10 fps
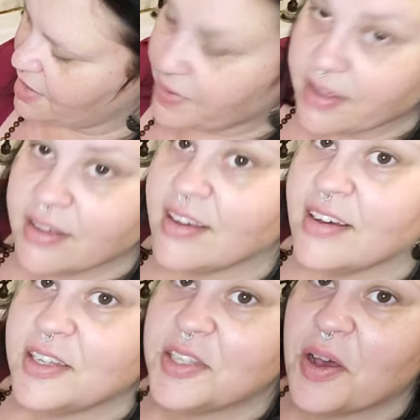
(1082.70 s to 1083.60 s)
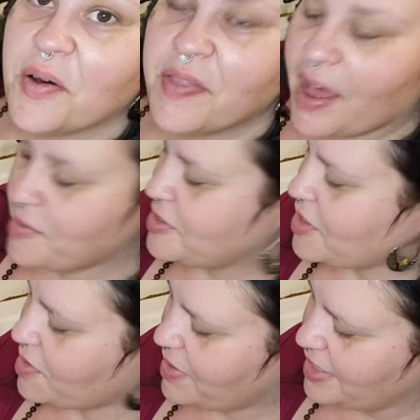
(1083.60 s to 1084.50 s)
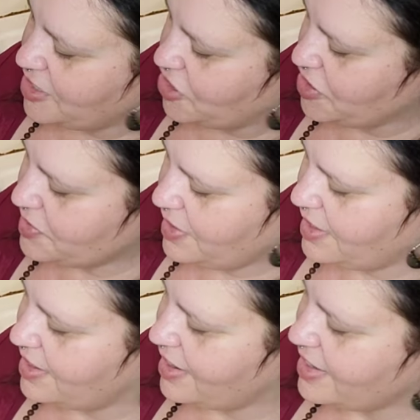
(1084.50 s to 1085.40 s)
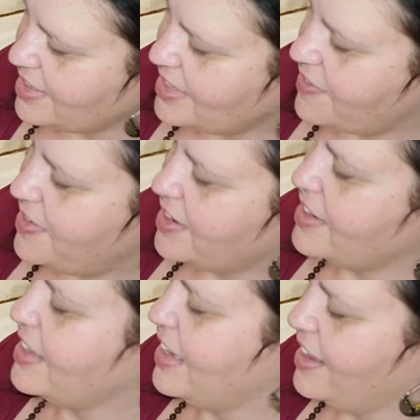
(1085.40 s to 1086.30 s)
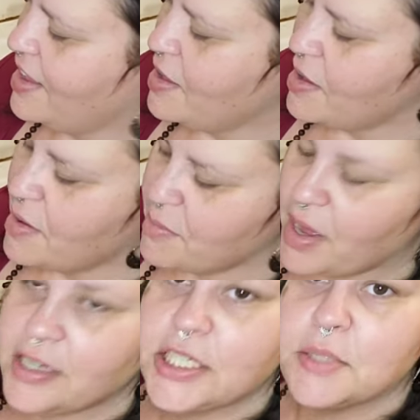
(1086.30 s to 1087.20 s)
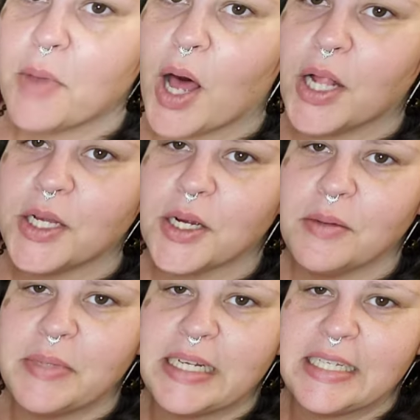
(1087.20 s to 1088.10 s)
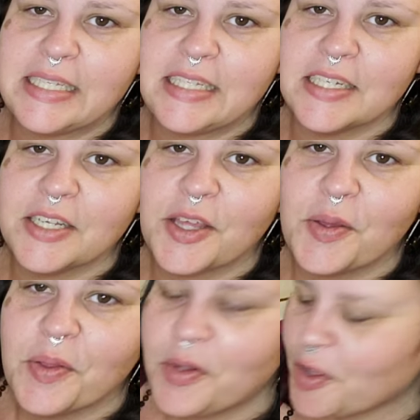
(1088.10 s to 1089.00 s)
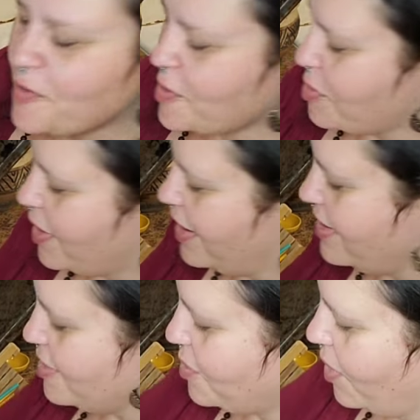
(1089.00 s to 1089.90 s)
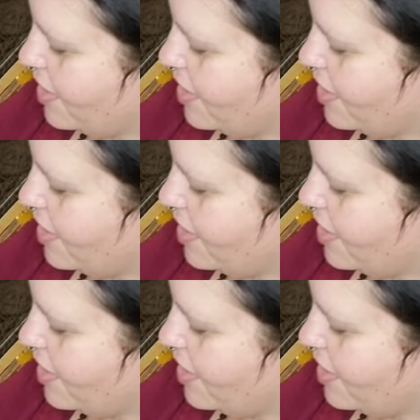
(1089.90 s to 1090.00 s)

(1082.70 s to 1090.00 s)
Anyway. So that one's all ready too, and it's definitely much smaller, but it's still a cute little loaf of bread and it